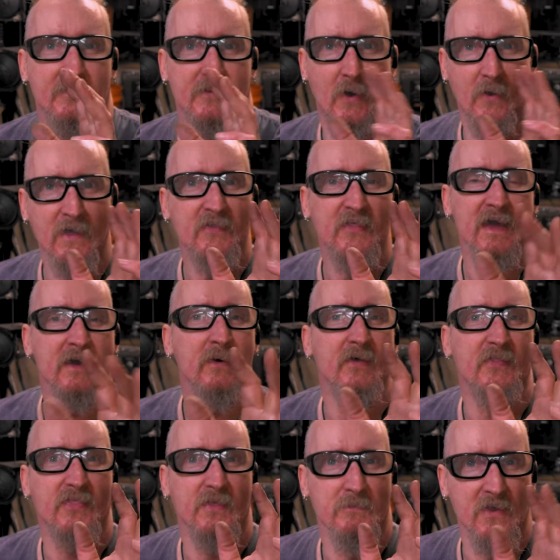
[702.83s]
The only thing
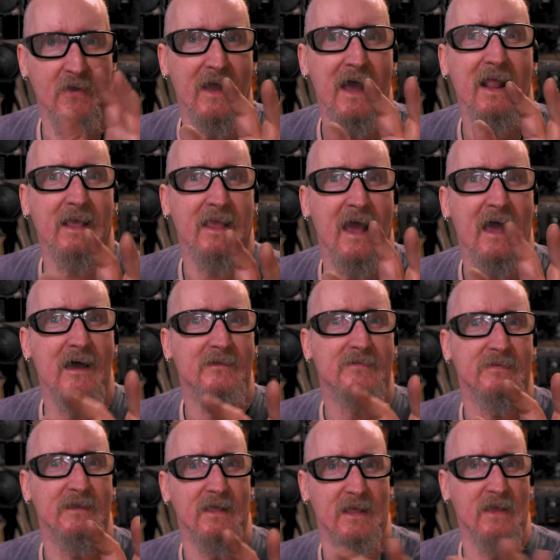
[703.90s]
with muriatic
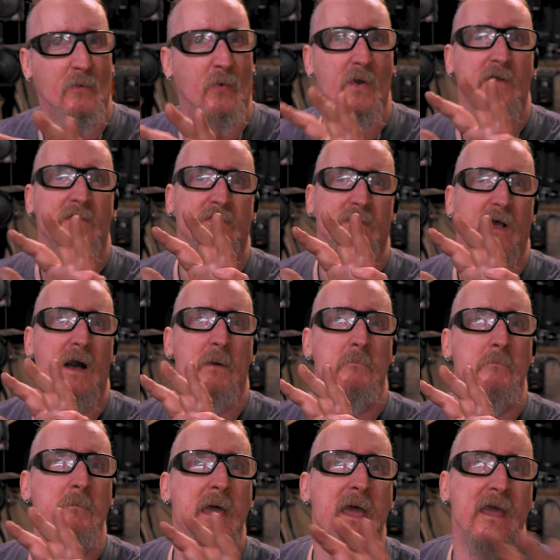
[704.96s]
acid, it works
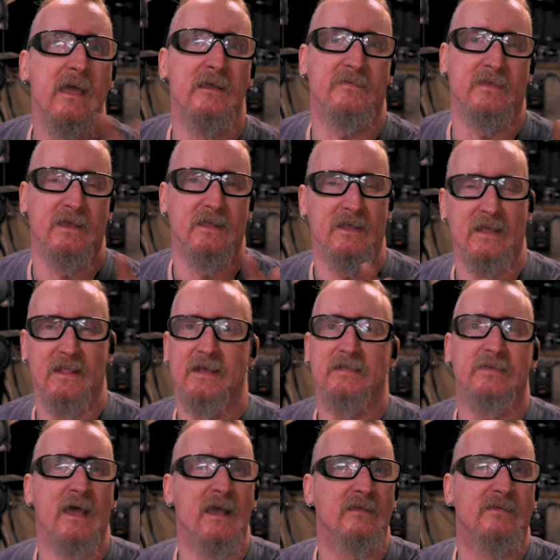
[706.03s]
amazing and
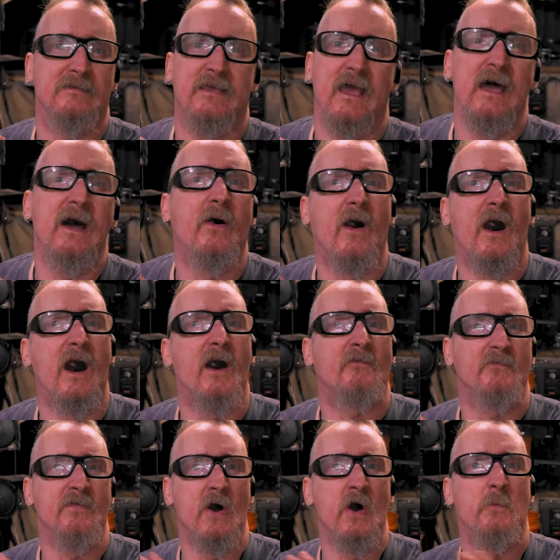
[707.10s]
it takes scale
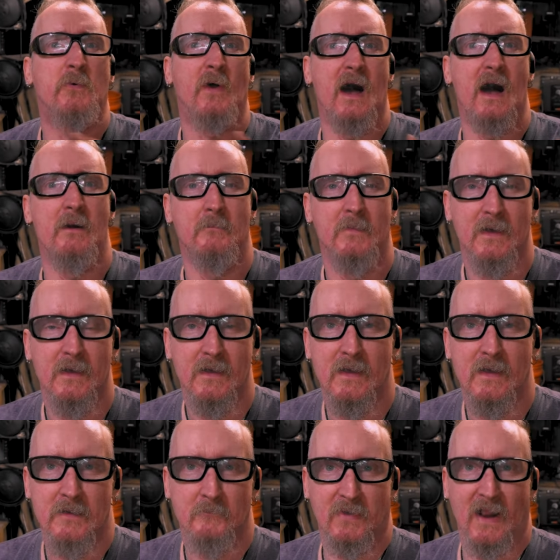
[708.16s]
off no problem.
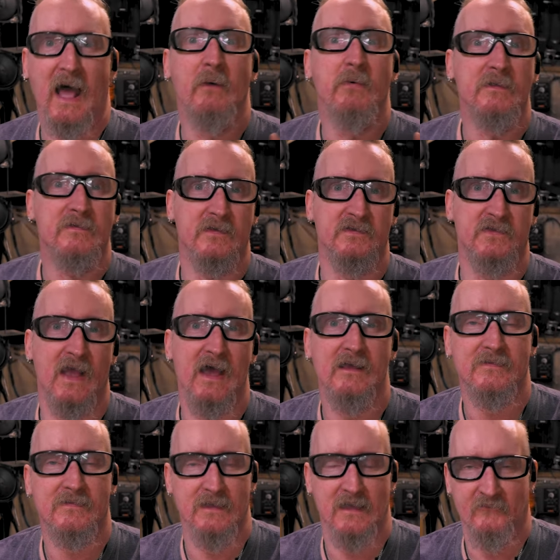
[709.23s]
But I would
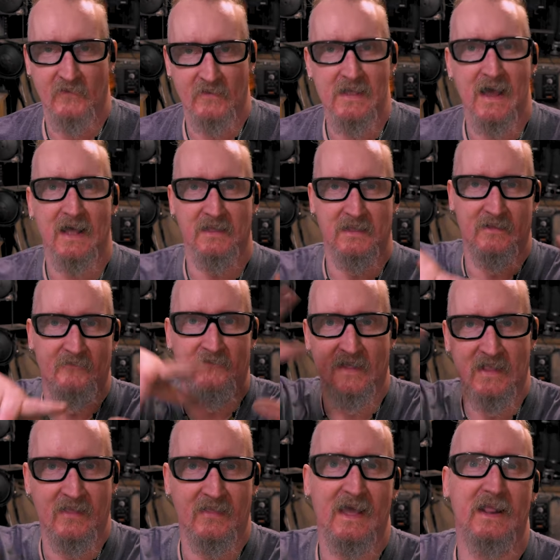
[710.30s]
suggest if you're not in a
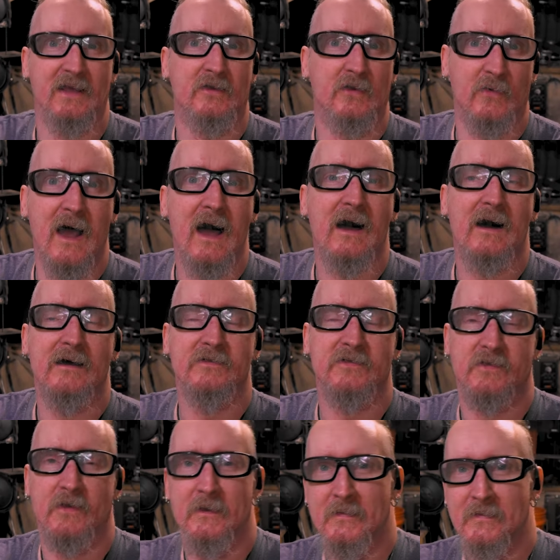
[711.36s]
ventilated
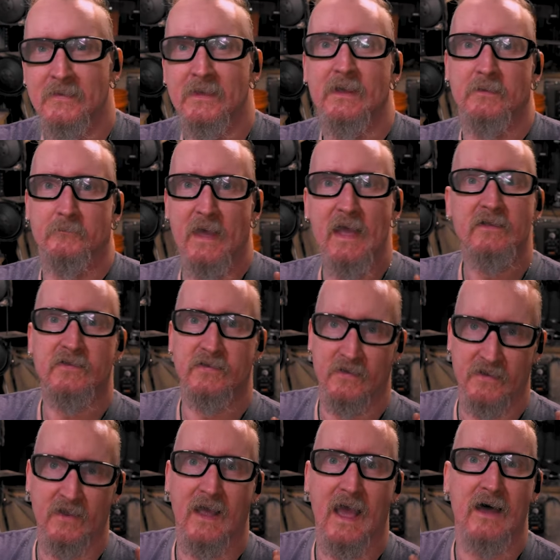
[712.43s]
garage, make
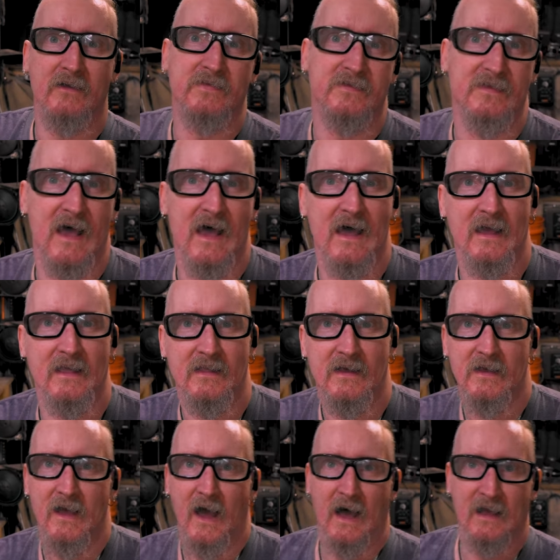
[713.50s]
sure you're outside.
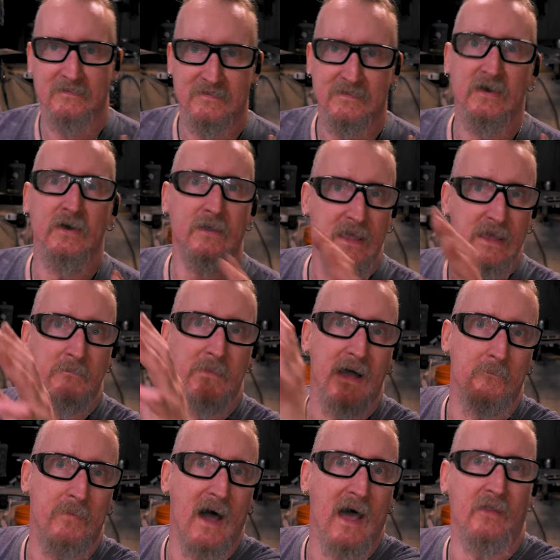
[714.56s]
I still keep
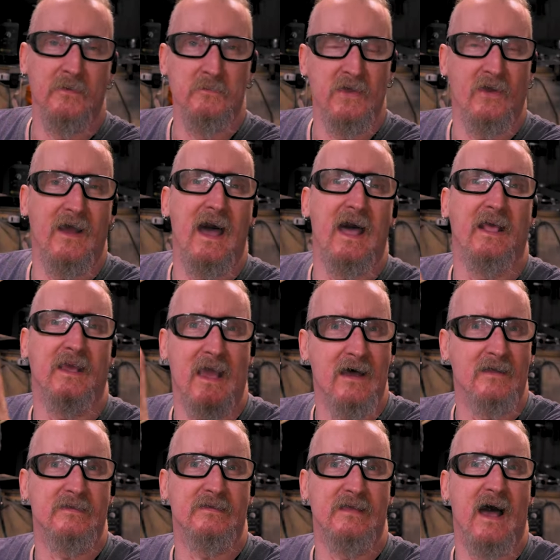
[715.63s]
my bottle of muriatic
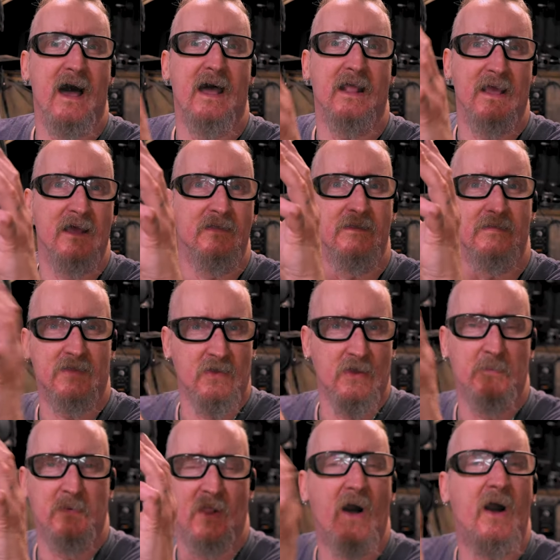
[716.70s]
outside and the
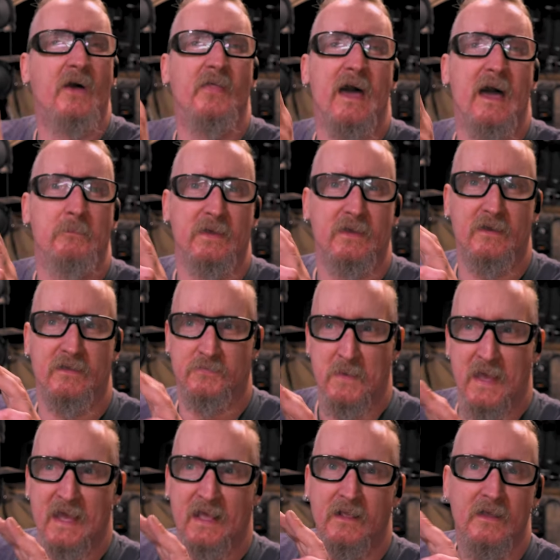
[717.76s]
tube and all that because
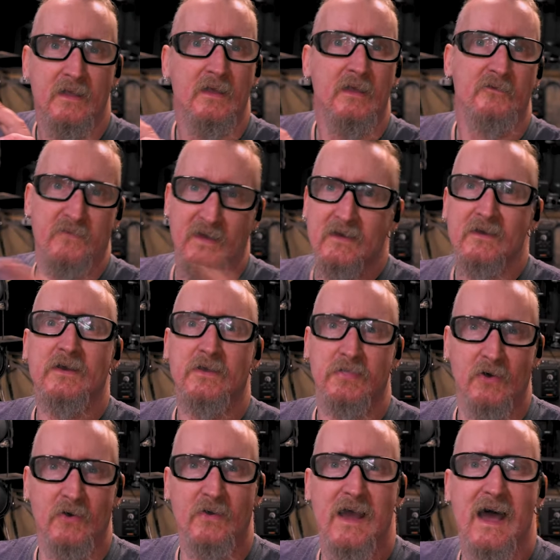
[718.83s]
man, ferric
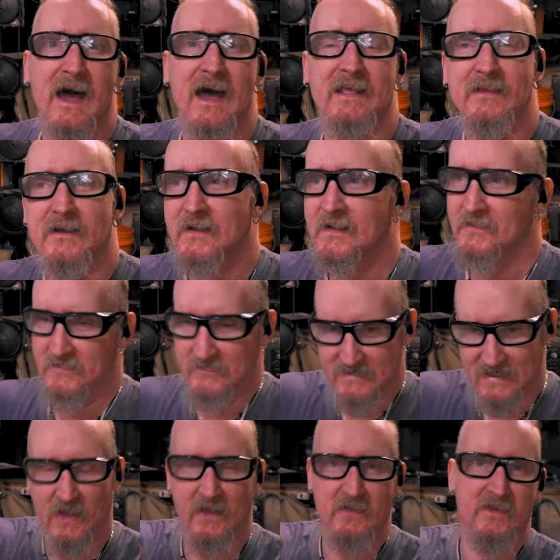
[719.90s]
chloride, you
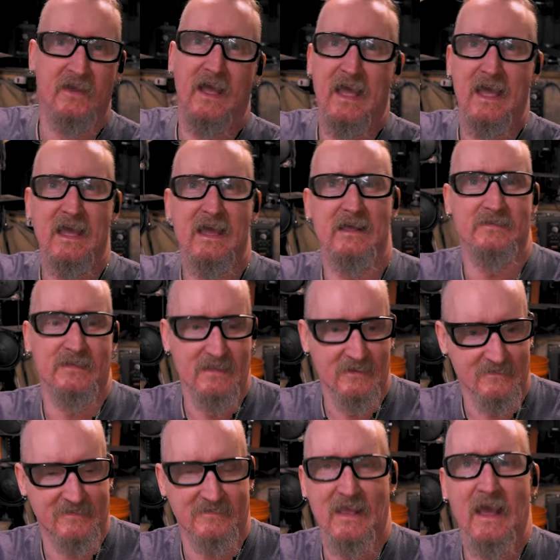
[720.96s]
on your hands and
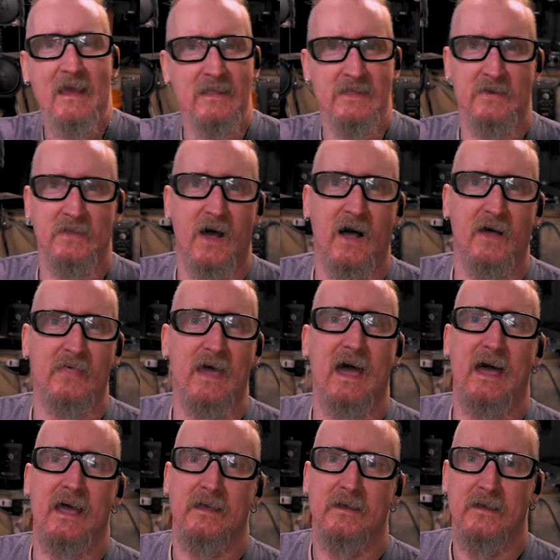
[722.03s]
it'll stain you and all
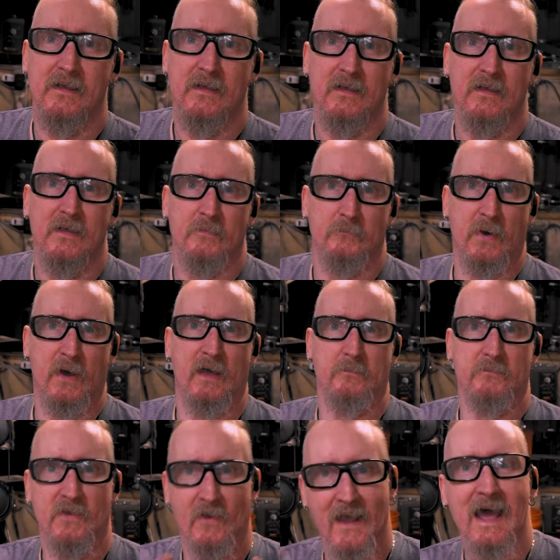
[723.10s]
that.
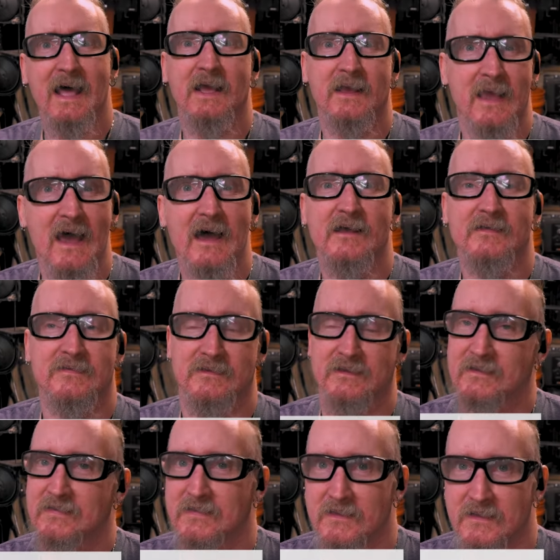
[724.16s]
But muriatic
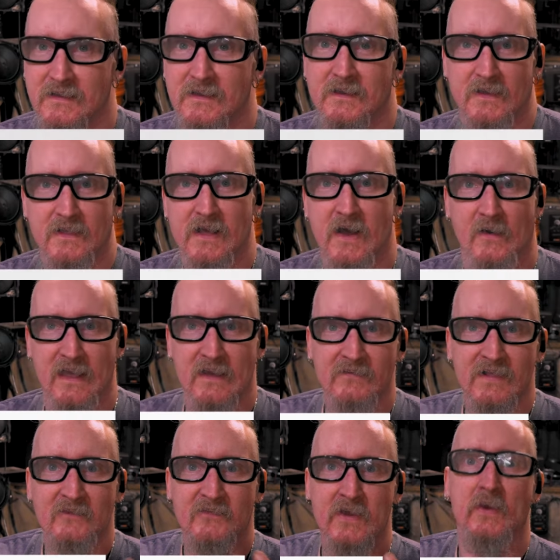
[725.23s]
acid, you know,
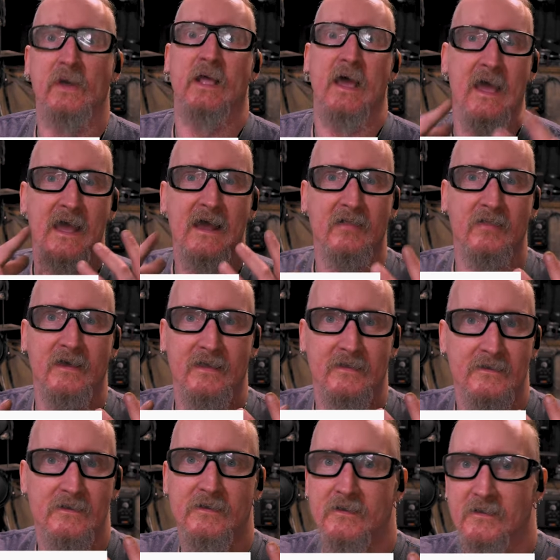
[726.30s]
even if you inhale it,
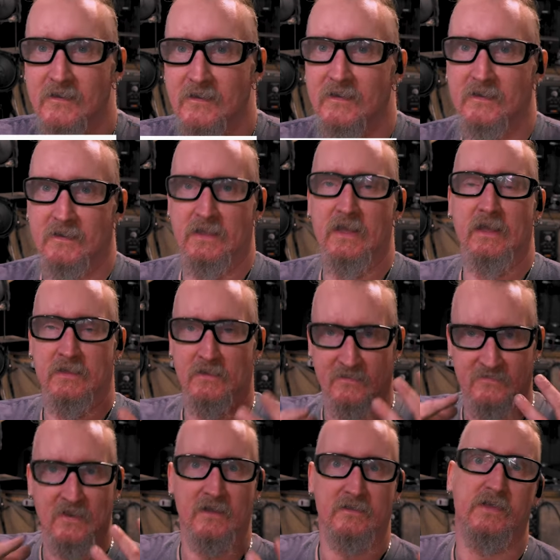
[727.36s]
you'll
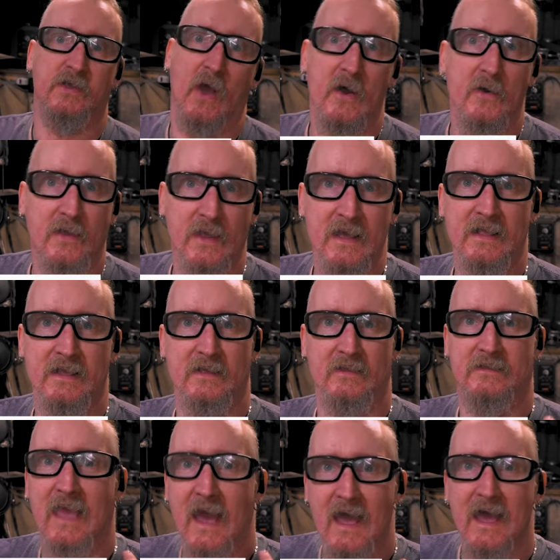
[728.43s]
start choking
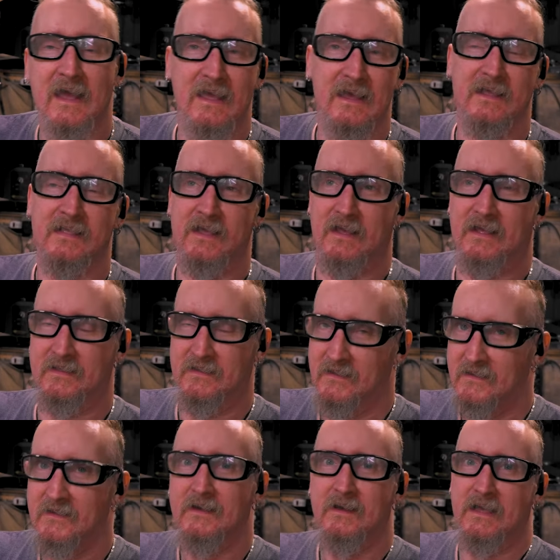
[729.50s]
and gagging and
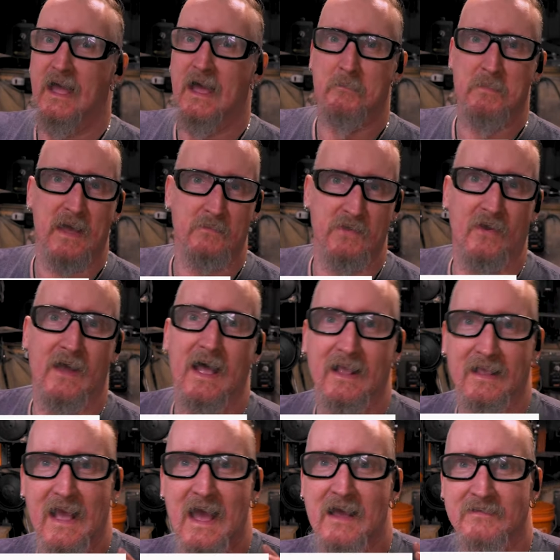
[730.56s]
yeah, ma'am, you're out
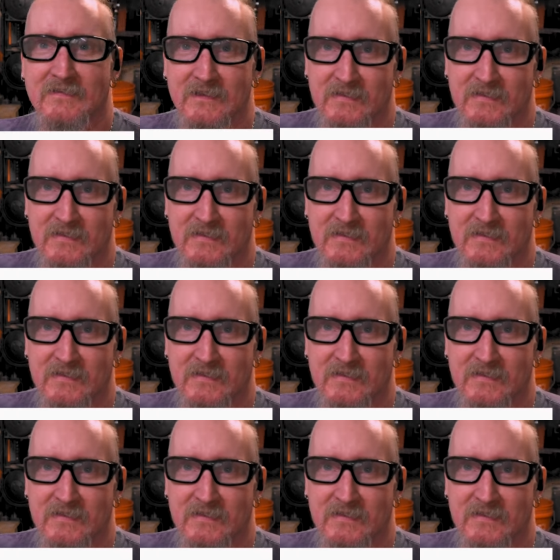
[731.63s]
of gas.